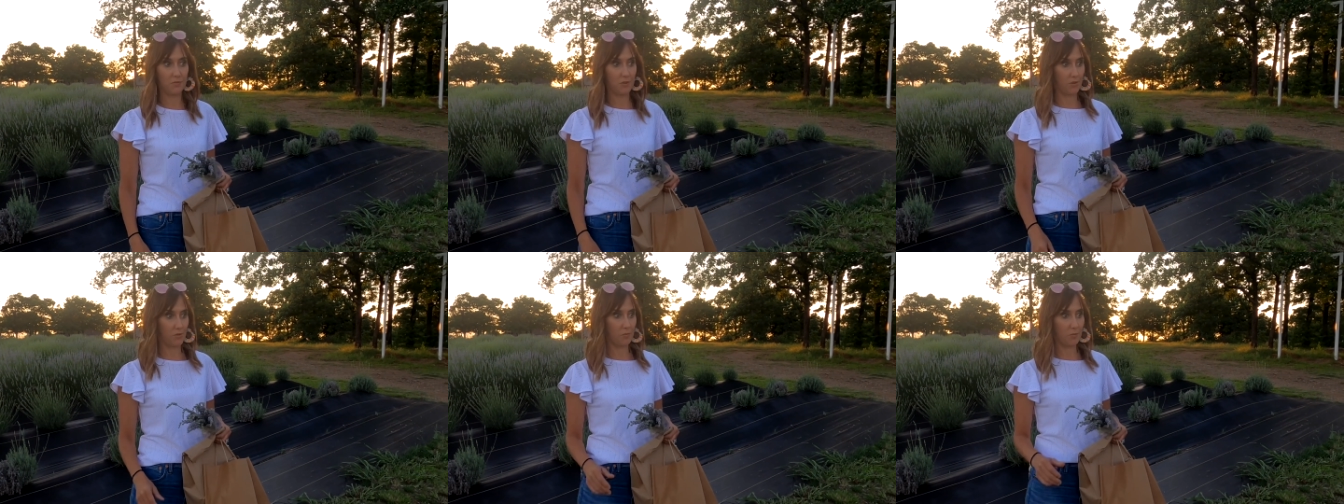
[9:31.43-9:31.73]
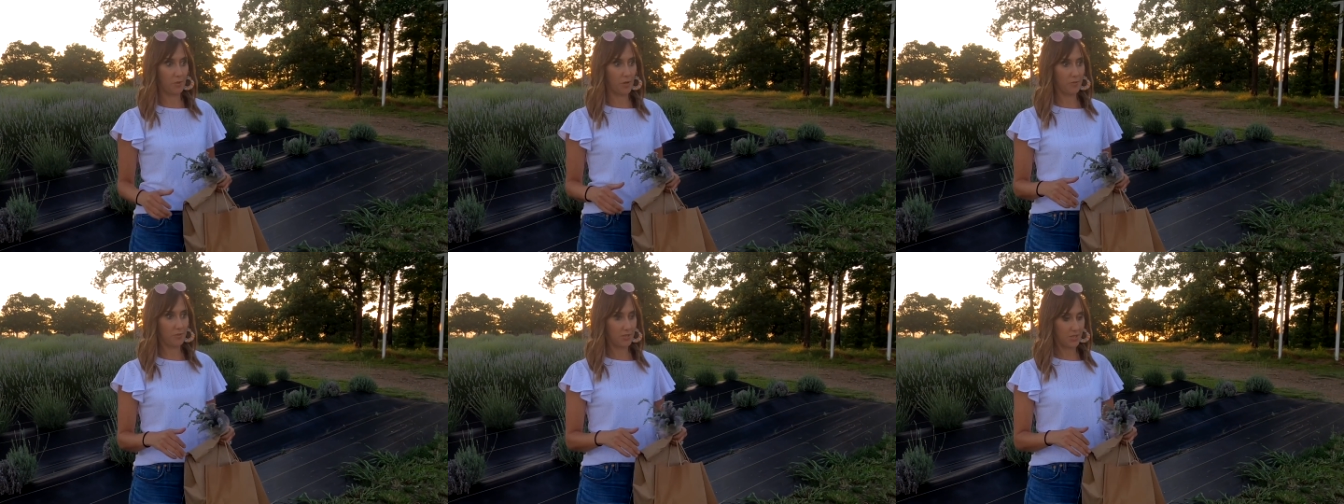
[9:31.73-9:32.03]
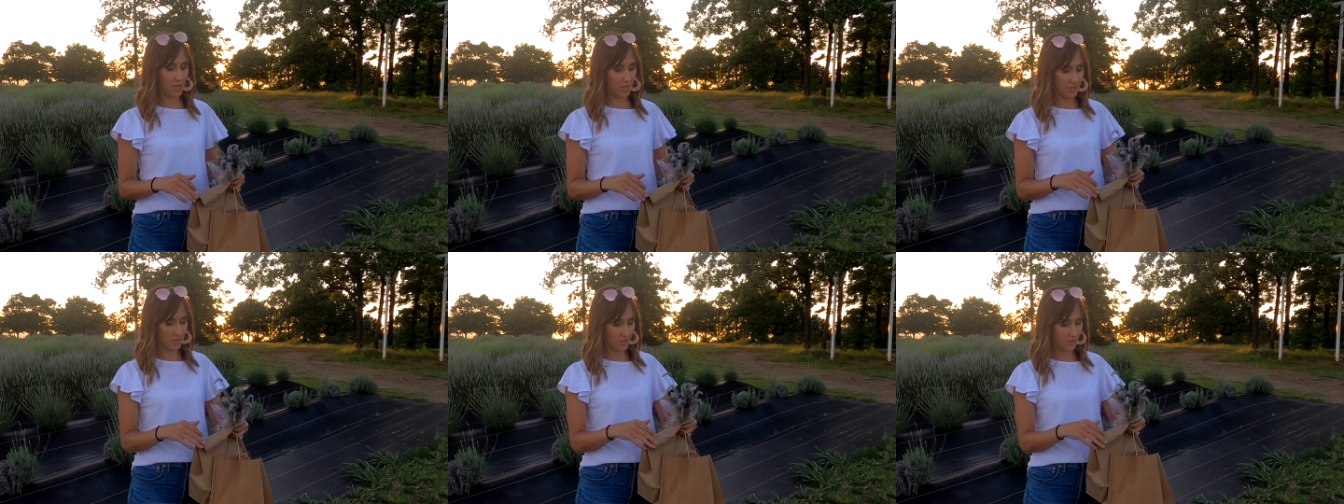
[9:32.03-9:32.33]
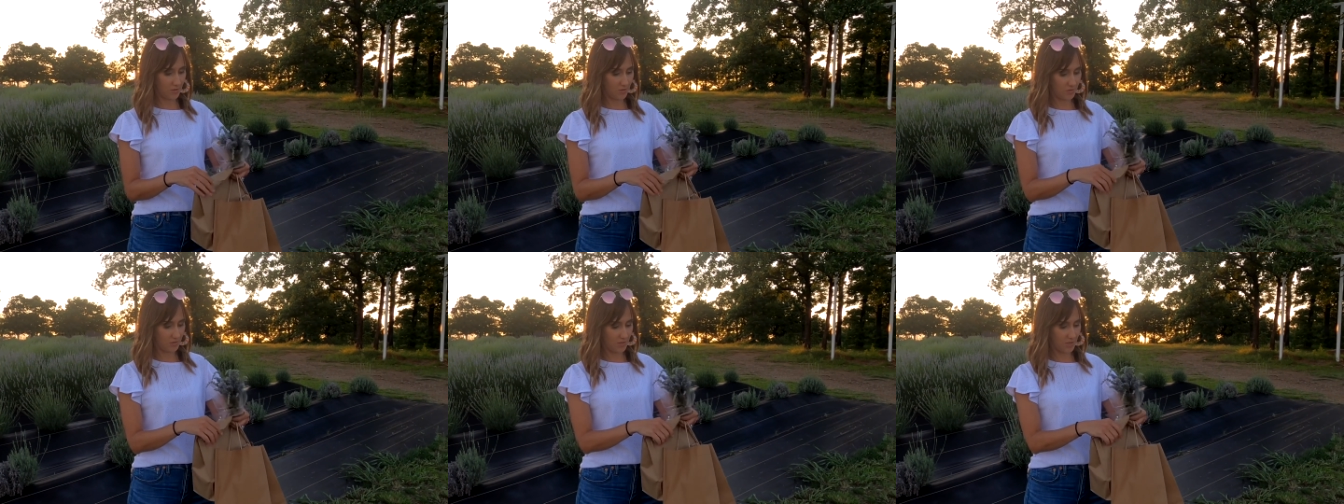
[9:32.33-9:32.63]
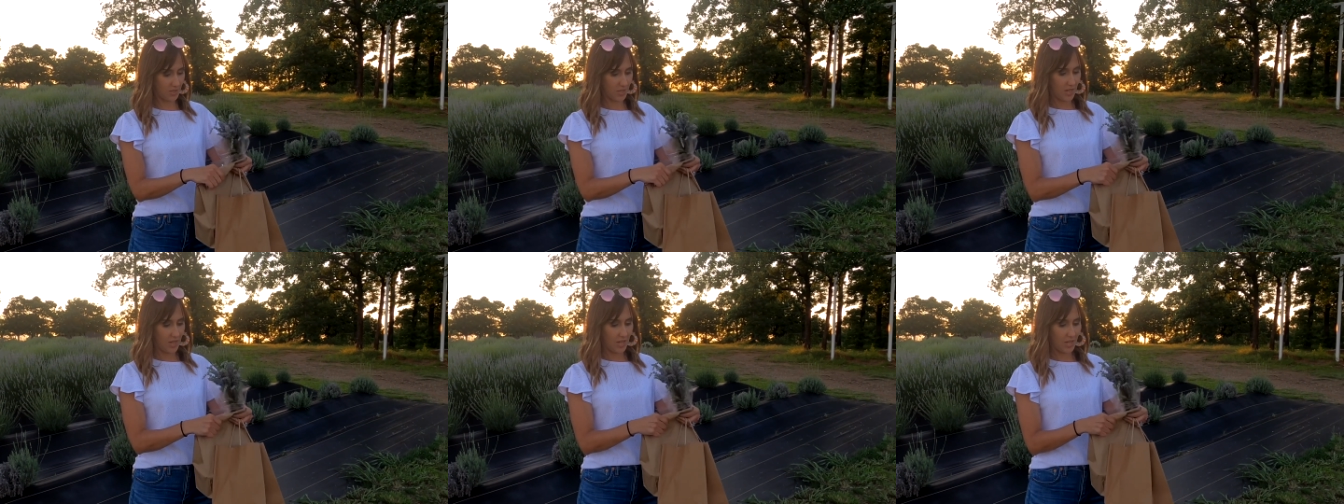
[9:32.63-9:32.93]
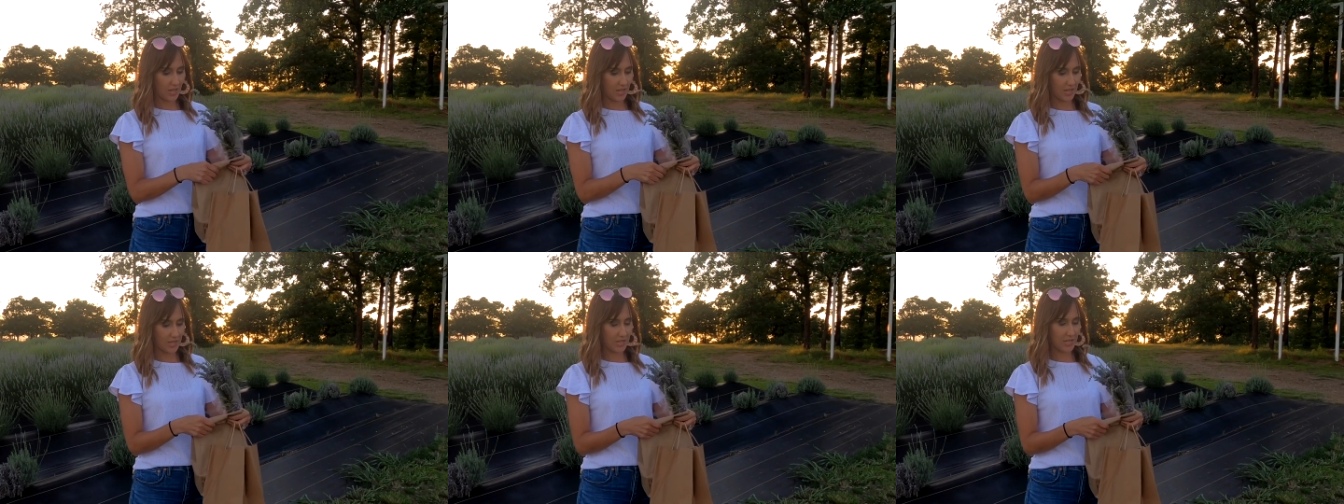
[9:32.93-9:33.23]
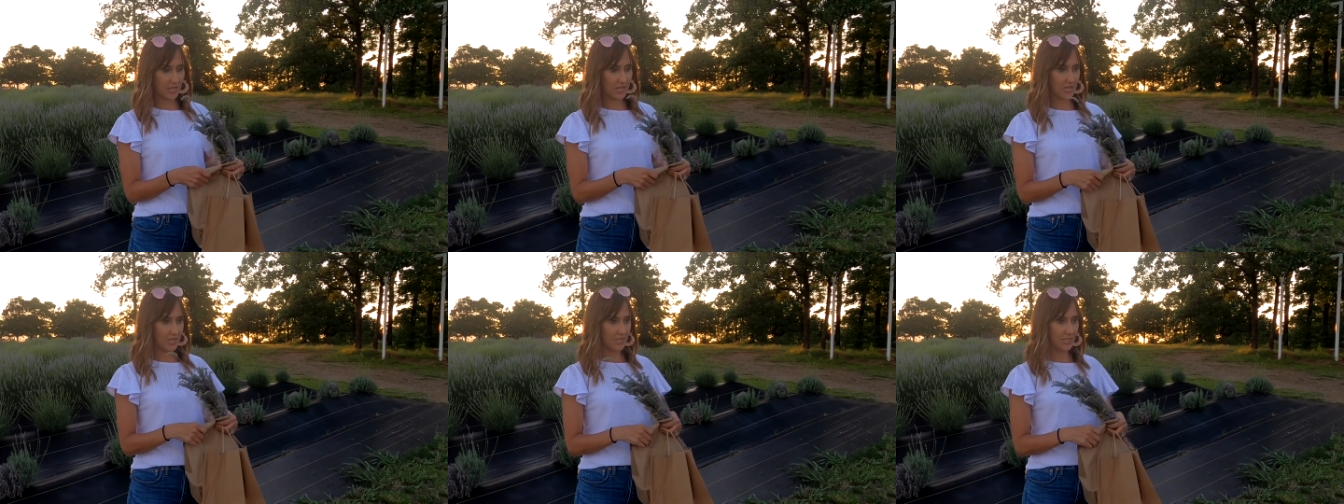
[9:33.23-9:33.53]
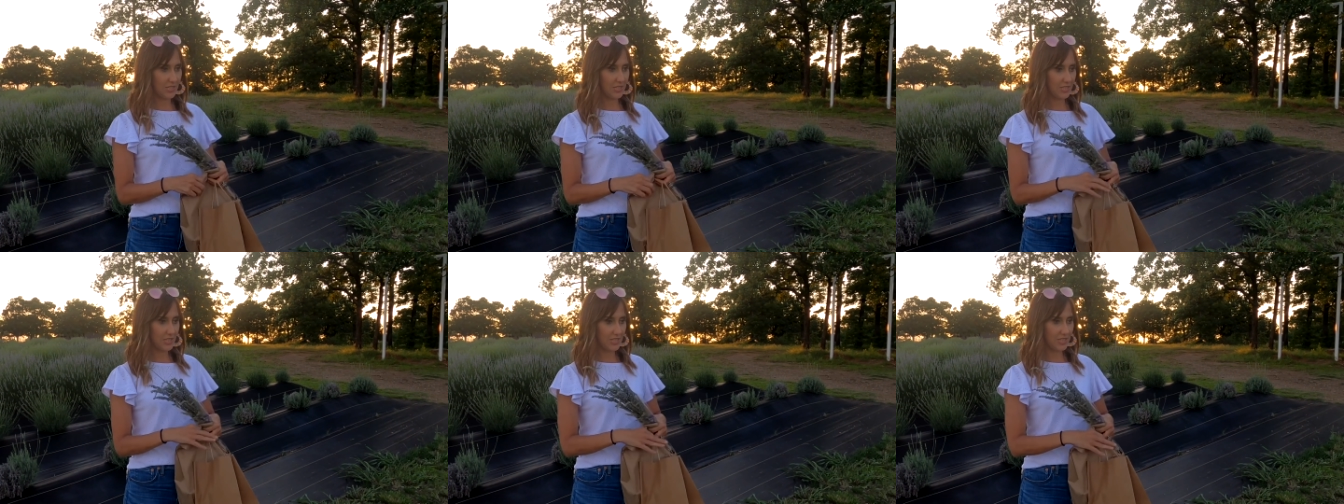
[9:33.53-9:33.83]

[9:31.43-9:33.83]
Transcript: They'll probably take turns and